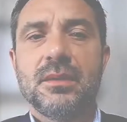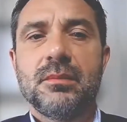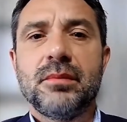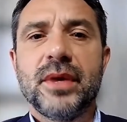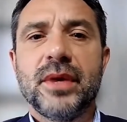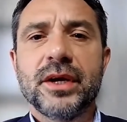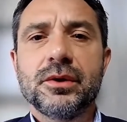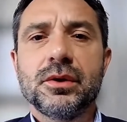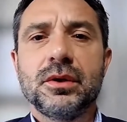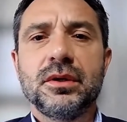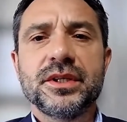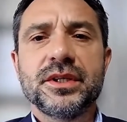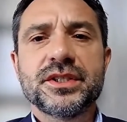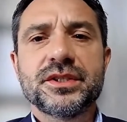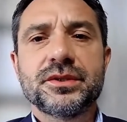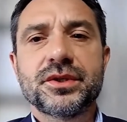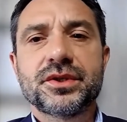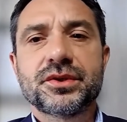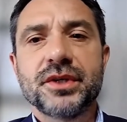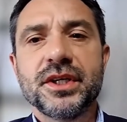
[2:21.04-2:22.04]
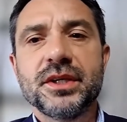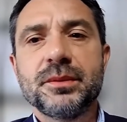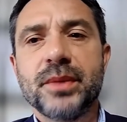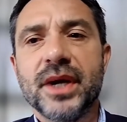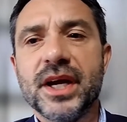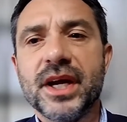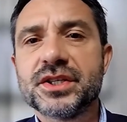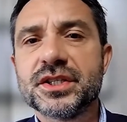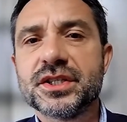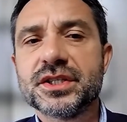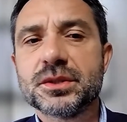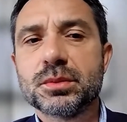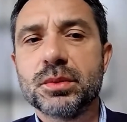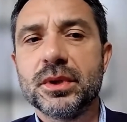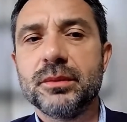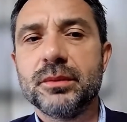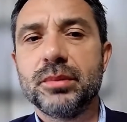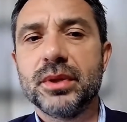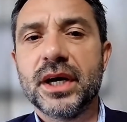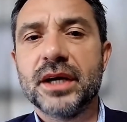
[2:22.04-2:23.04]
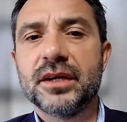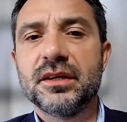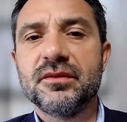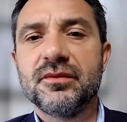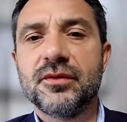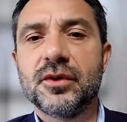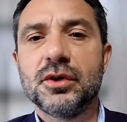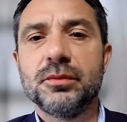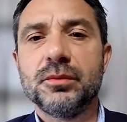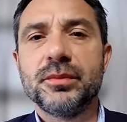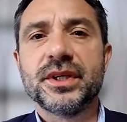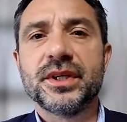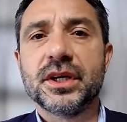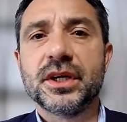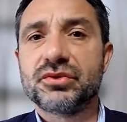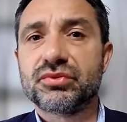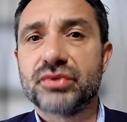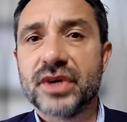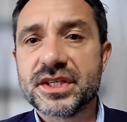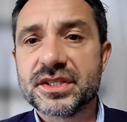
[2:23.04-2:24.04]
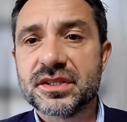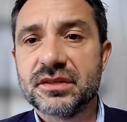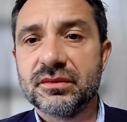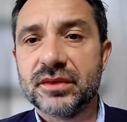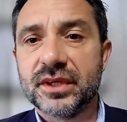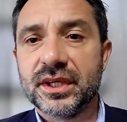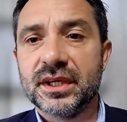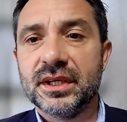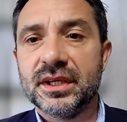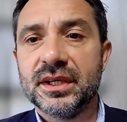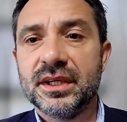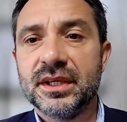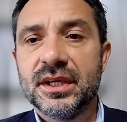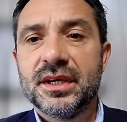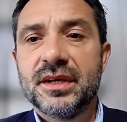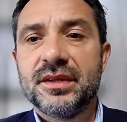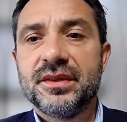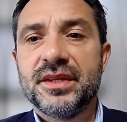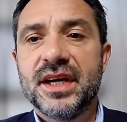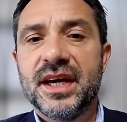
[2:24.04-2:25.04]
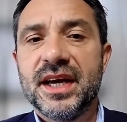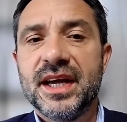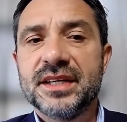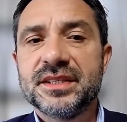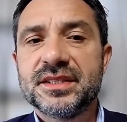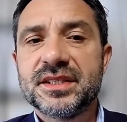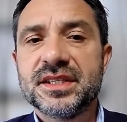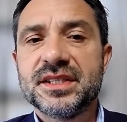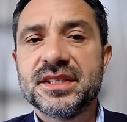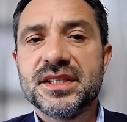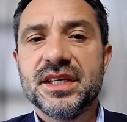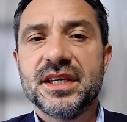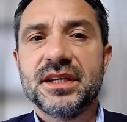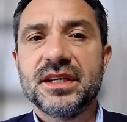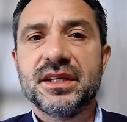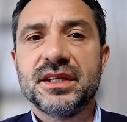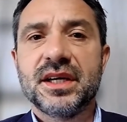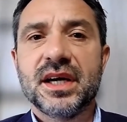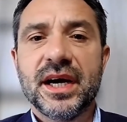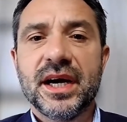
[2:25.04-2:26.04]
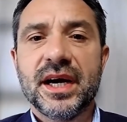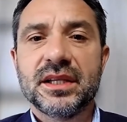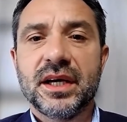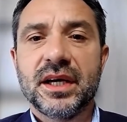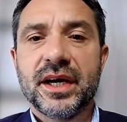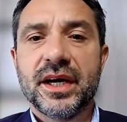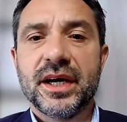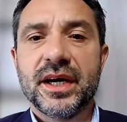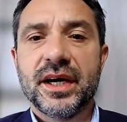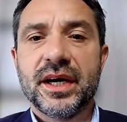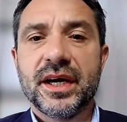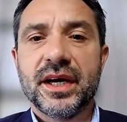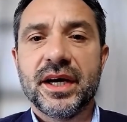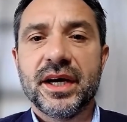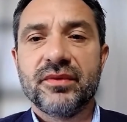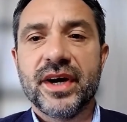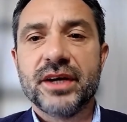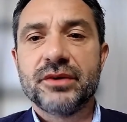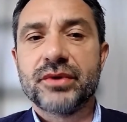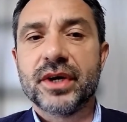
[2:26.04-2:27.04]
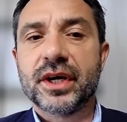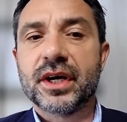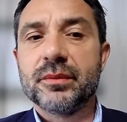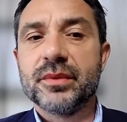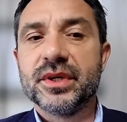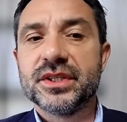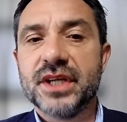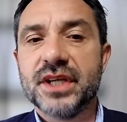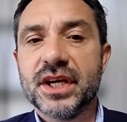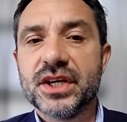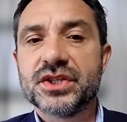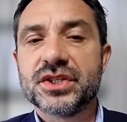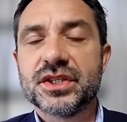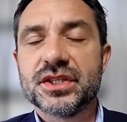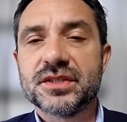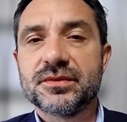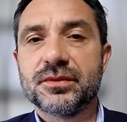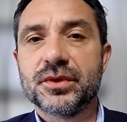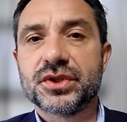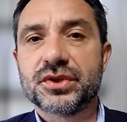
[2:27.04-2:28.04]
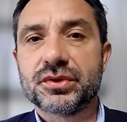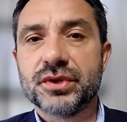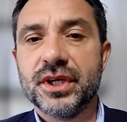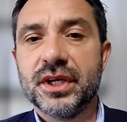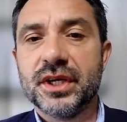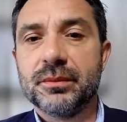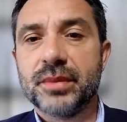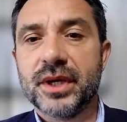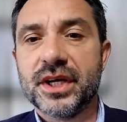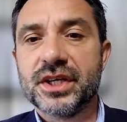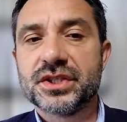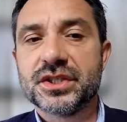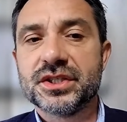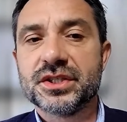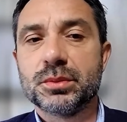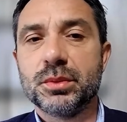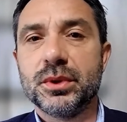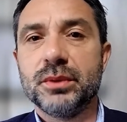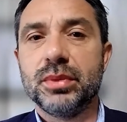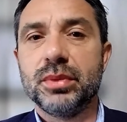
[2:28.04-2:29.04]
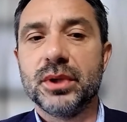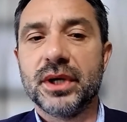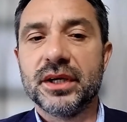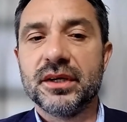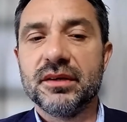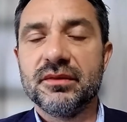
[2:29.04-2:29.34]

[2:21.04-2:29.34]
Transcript: My goal is to treat patients with blood involvement aggressively. The NCCN guidelines provide recommendations for treating patients with blood